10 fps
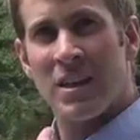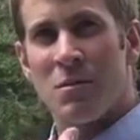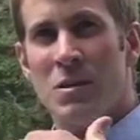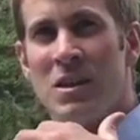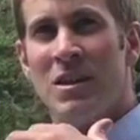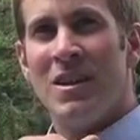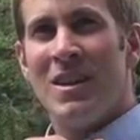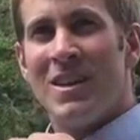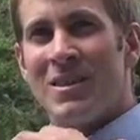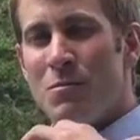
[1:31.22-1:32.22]
again,
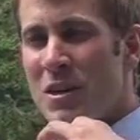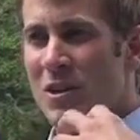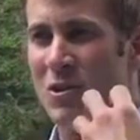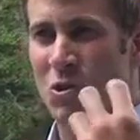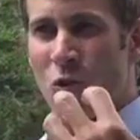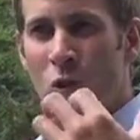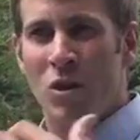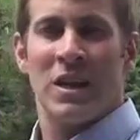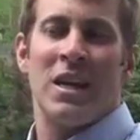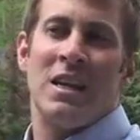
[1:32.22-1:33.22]
to be in
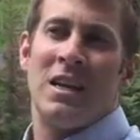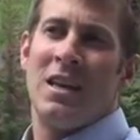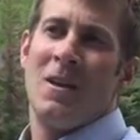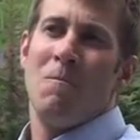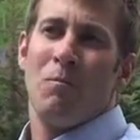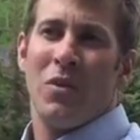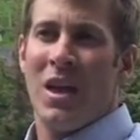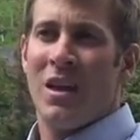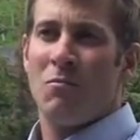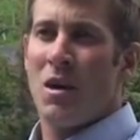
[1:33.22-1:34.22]
control again.
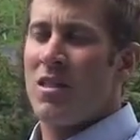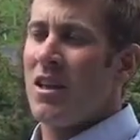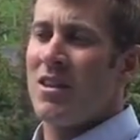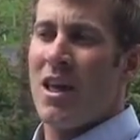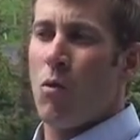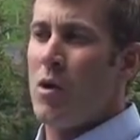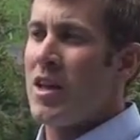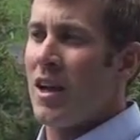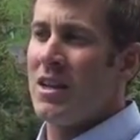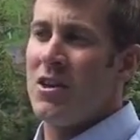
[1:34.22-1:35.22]
And by the end of that
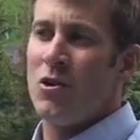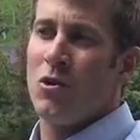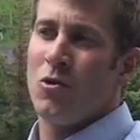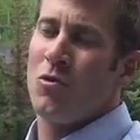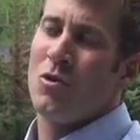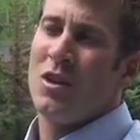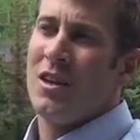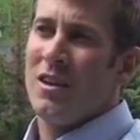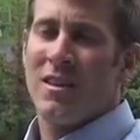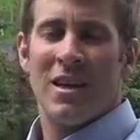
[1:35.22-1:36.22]
week, I knew
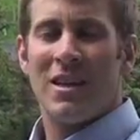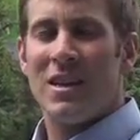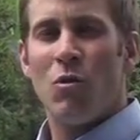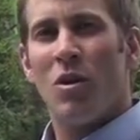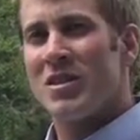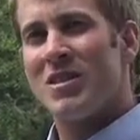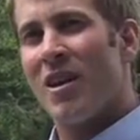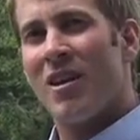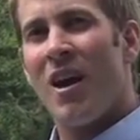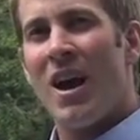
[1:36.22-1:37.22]
that he wasn't
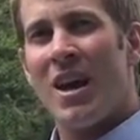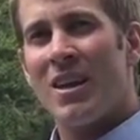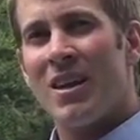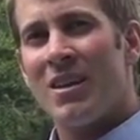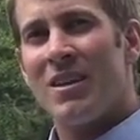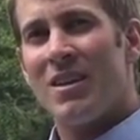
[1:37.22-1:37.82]
done kayaking.